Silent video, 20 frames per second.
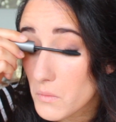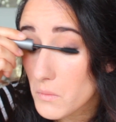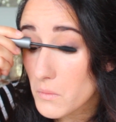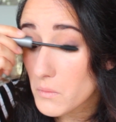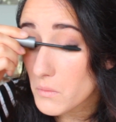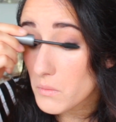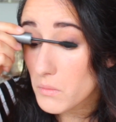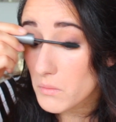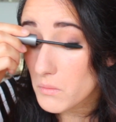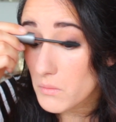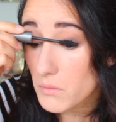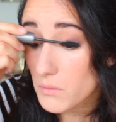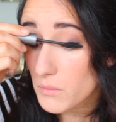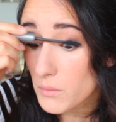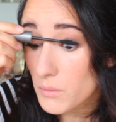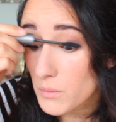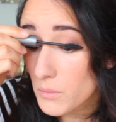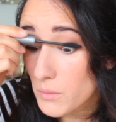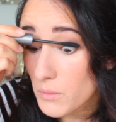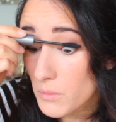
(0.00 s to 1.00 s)

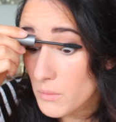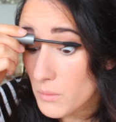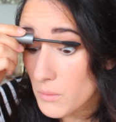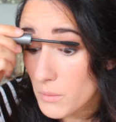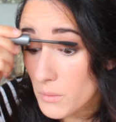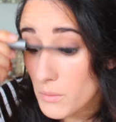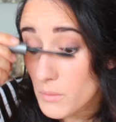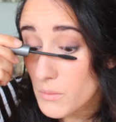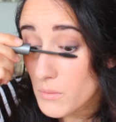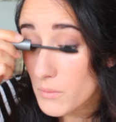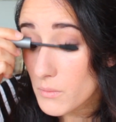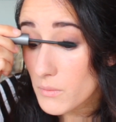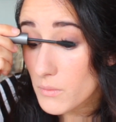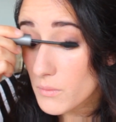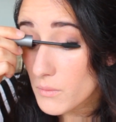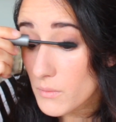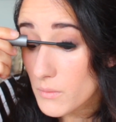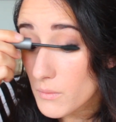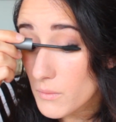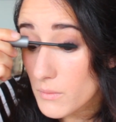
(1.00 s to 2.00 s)

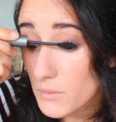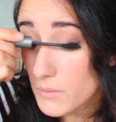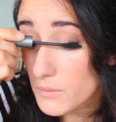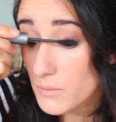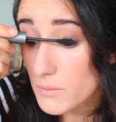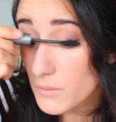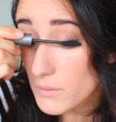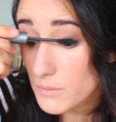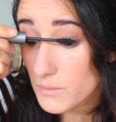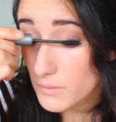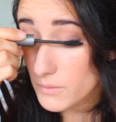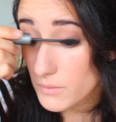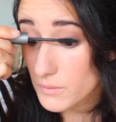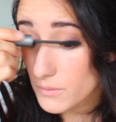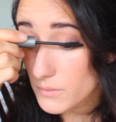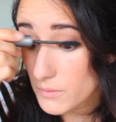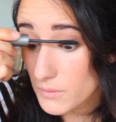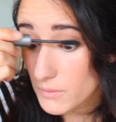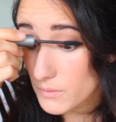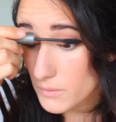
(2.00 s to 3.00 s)

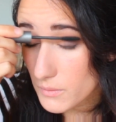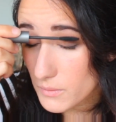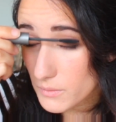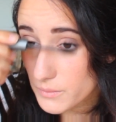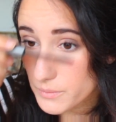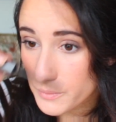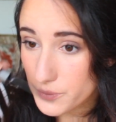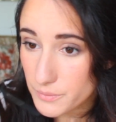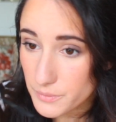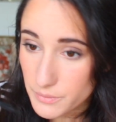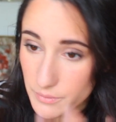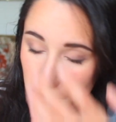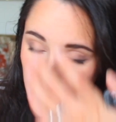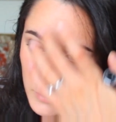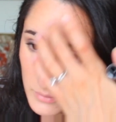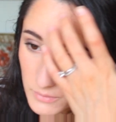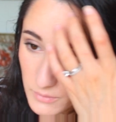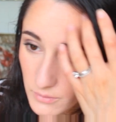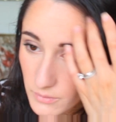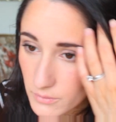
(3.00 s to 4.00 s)

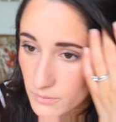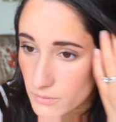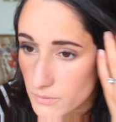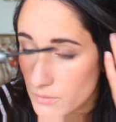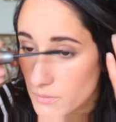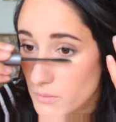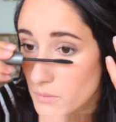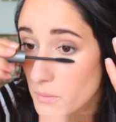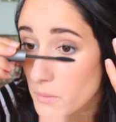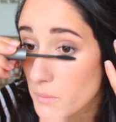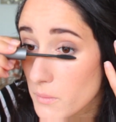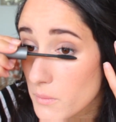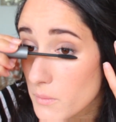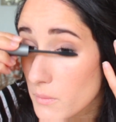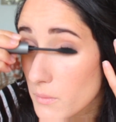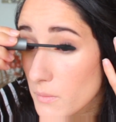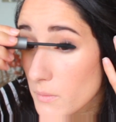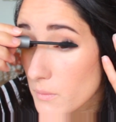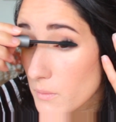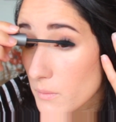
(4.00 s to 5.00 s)

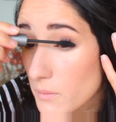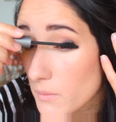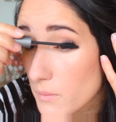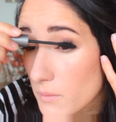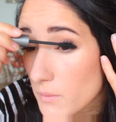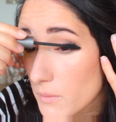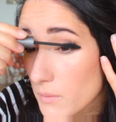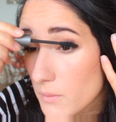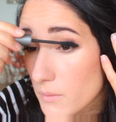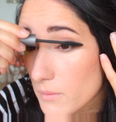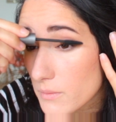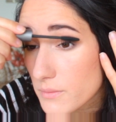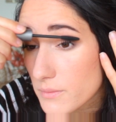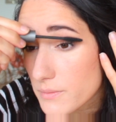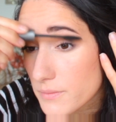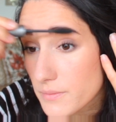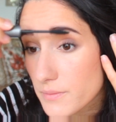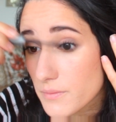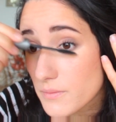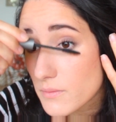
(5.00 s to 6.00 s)

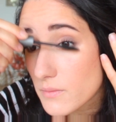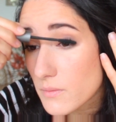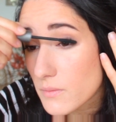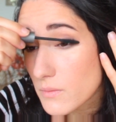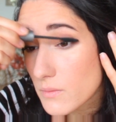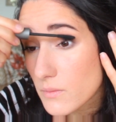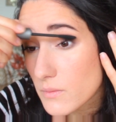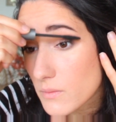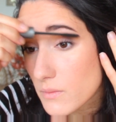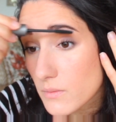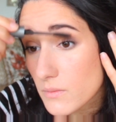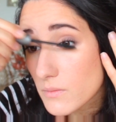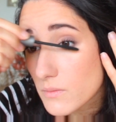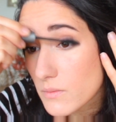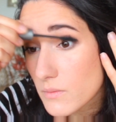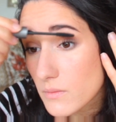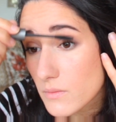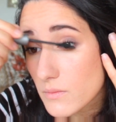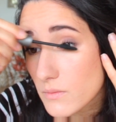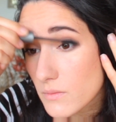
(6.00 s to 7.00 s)

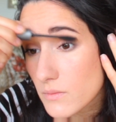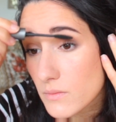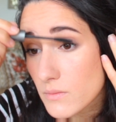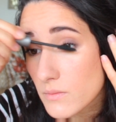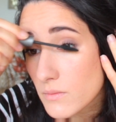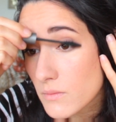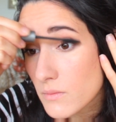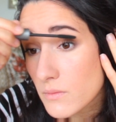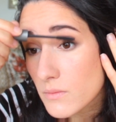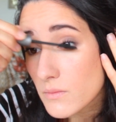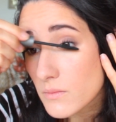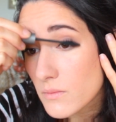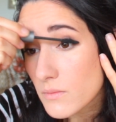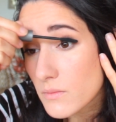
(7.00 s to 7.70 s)
Nobody speaks.